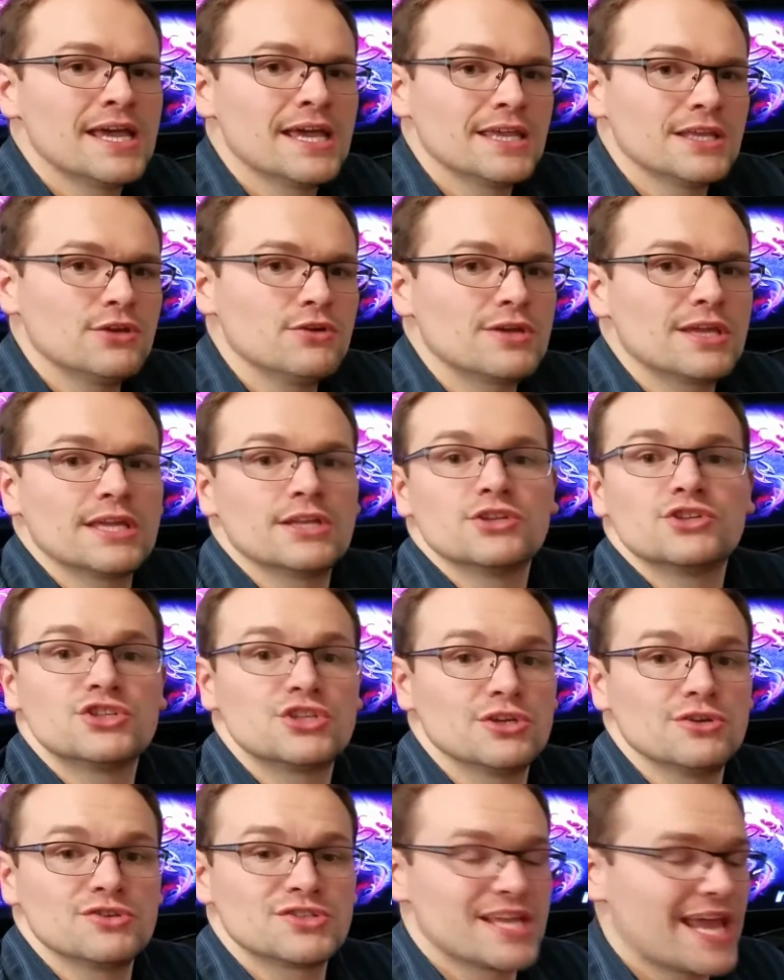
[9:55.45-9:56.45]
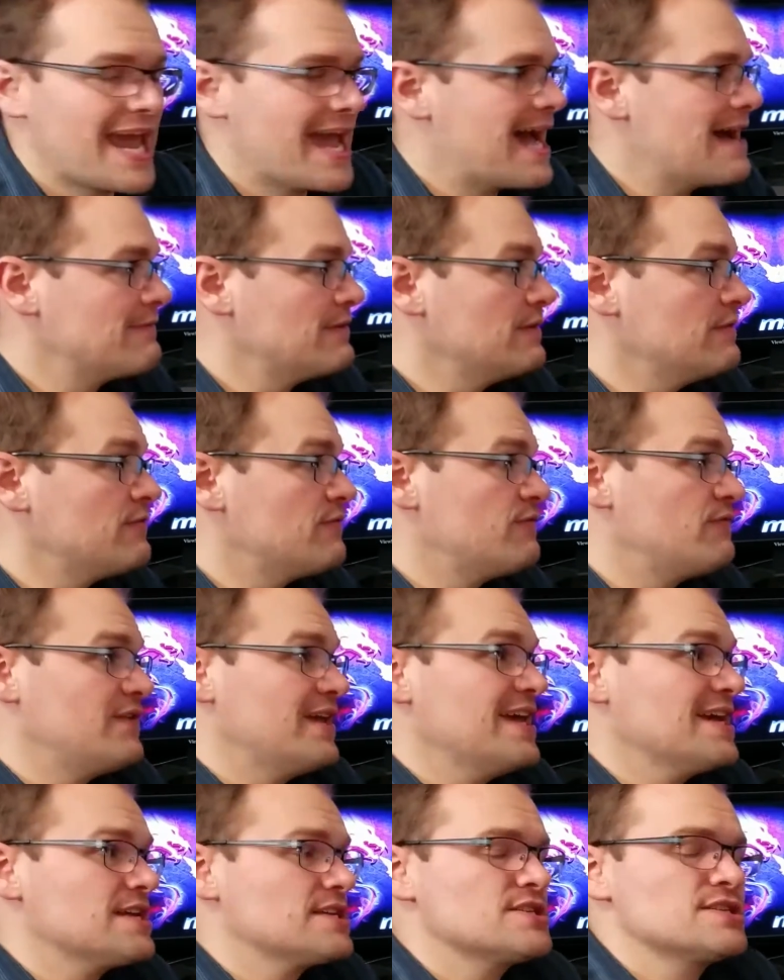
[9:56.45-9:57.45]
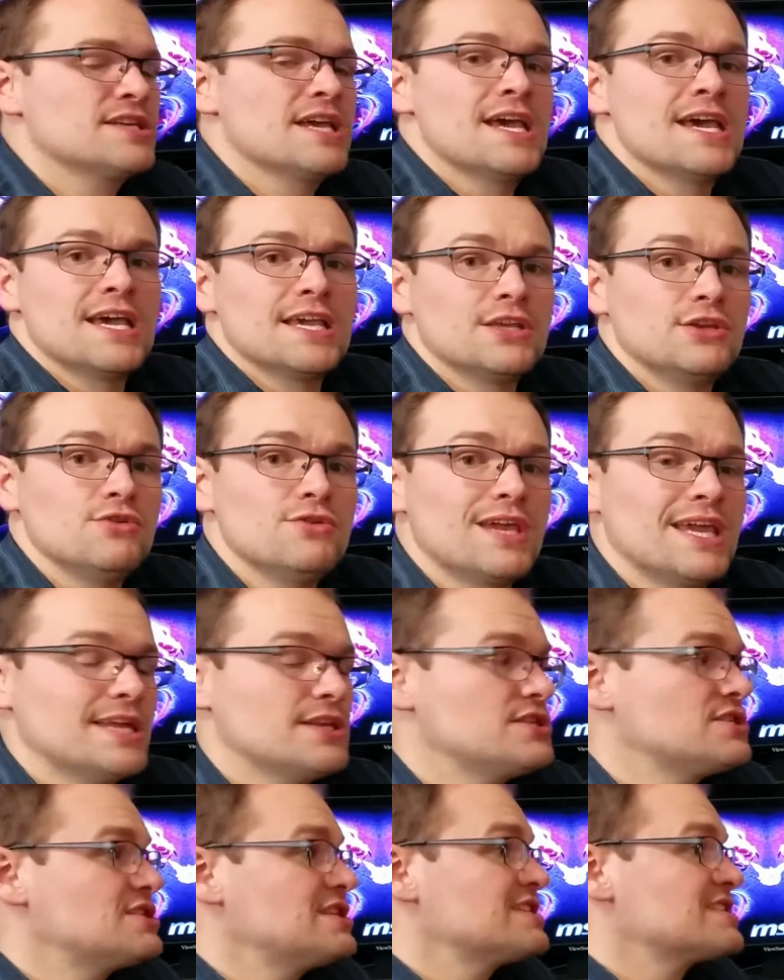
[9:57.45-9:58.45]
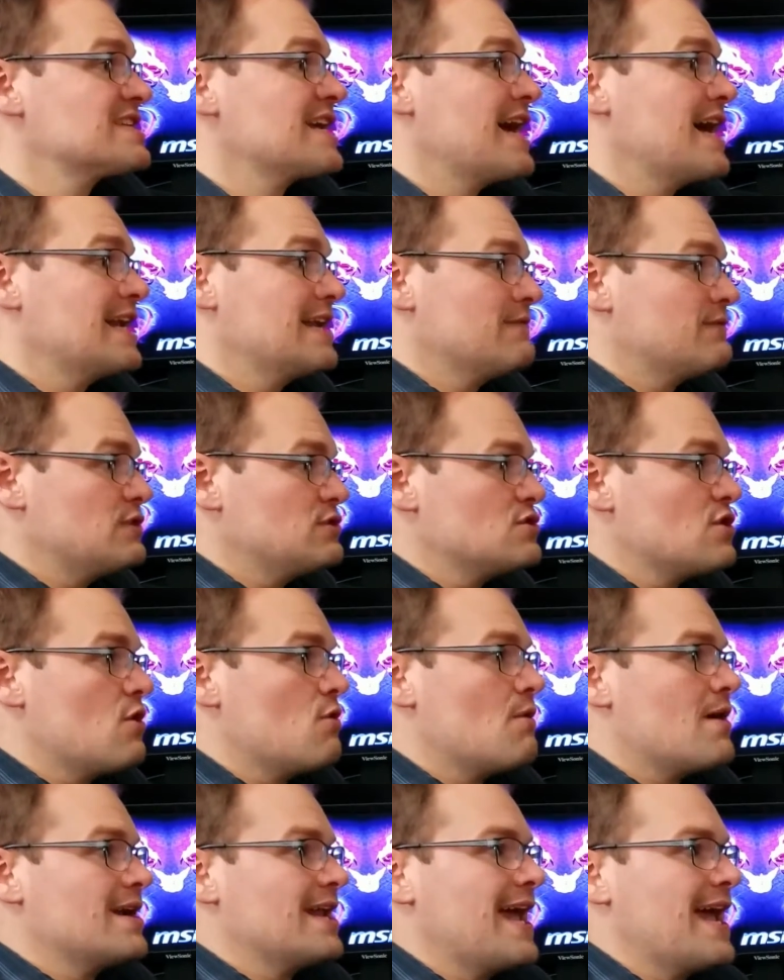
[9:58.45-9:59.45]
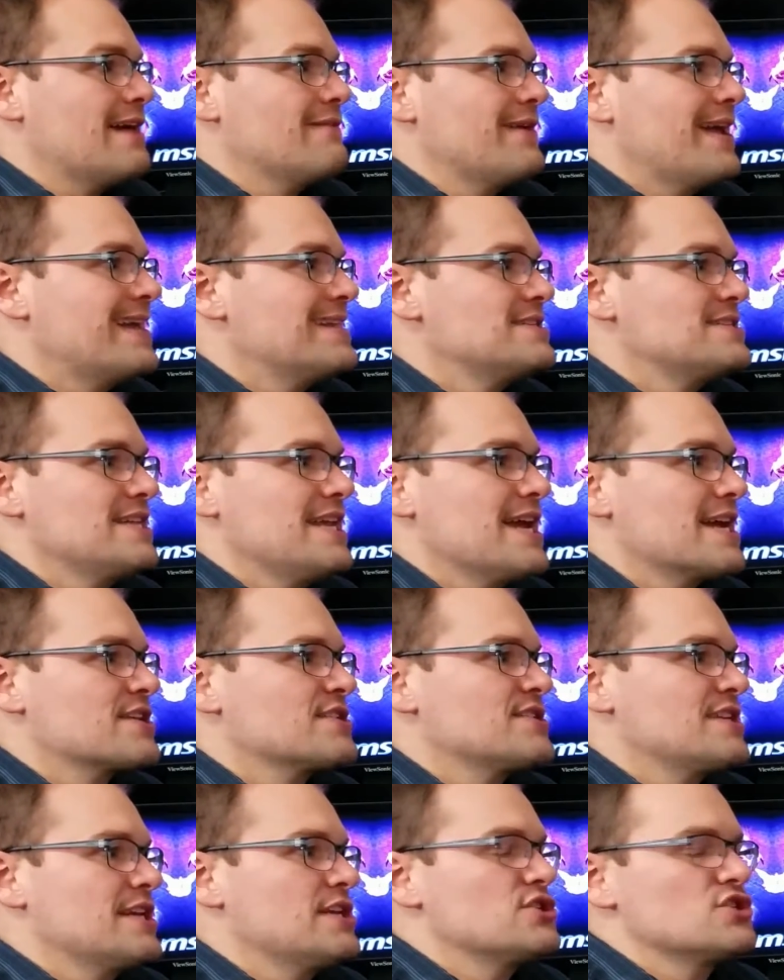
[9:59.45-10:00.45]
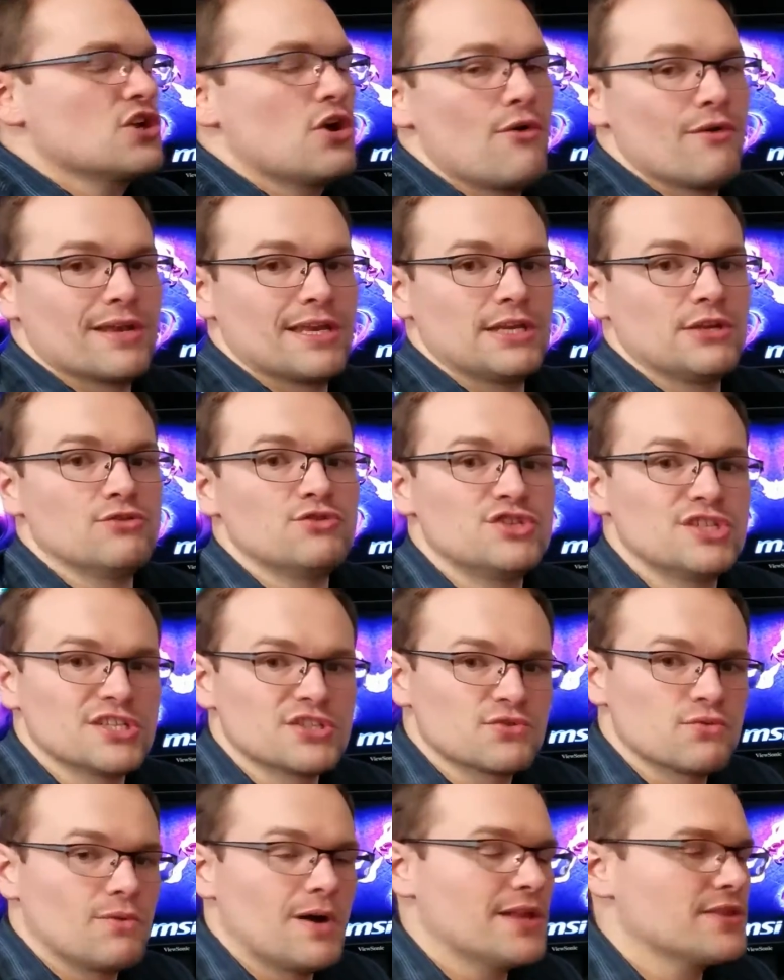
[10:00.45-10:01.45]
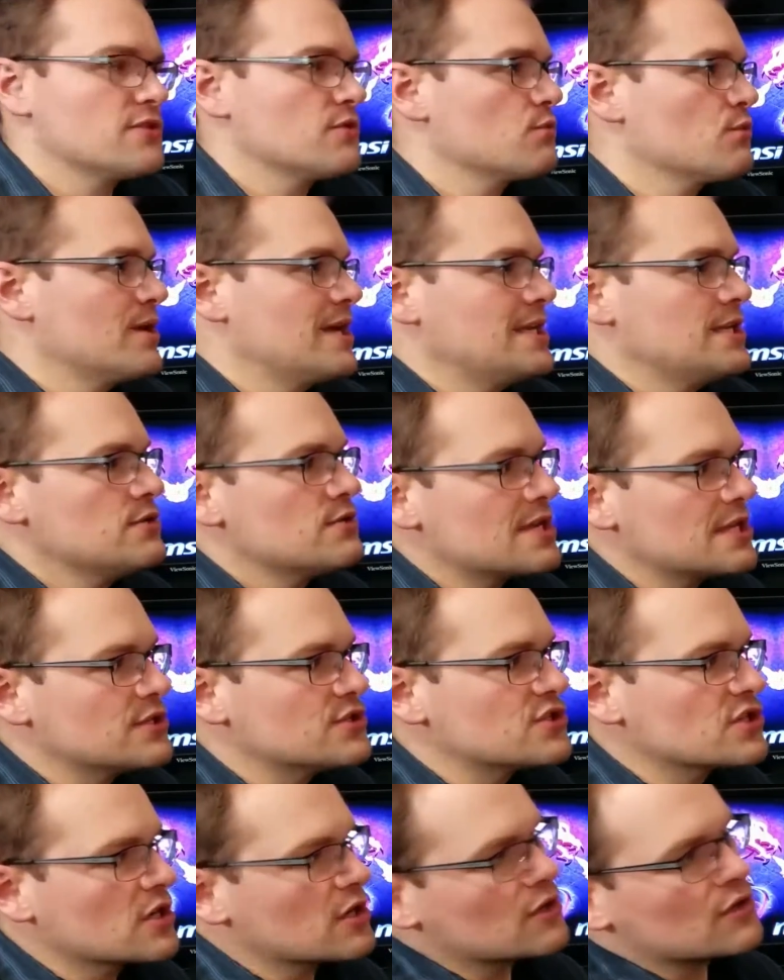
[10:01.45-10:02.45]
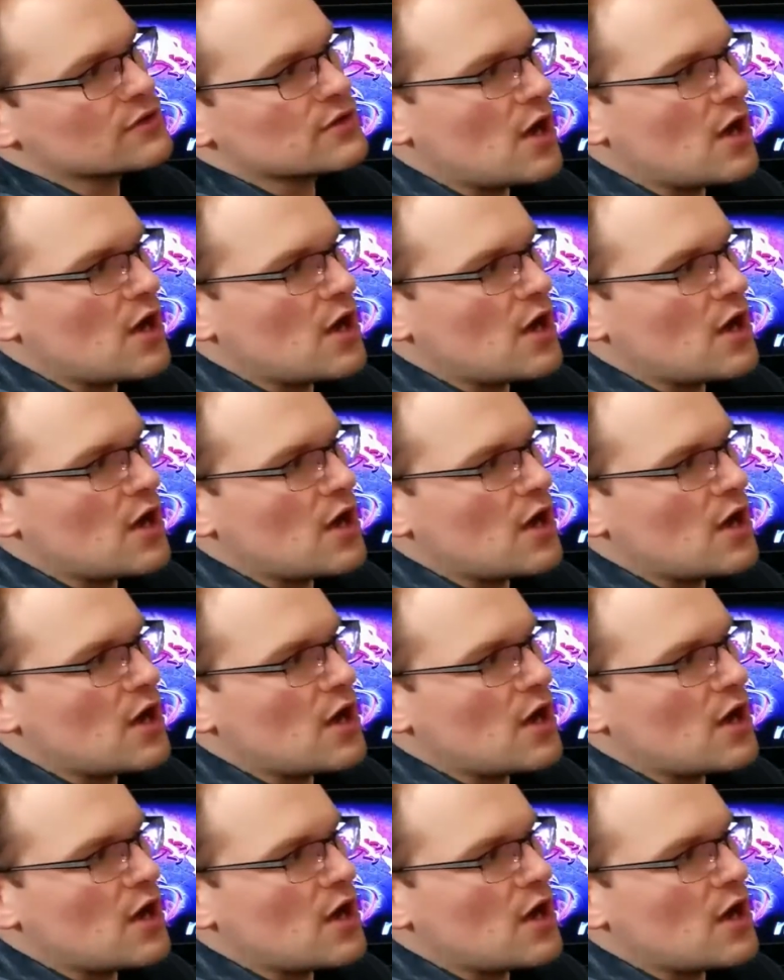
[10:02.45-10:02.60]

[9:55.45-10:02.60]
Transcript: You can choose to have it fixed. You can decide if you don't want to have NZXT showing and you just want the ring, you can turn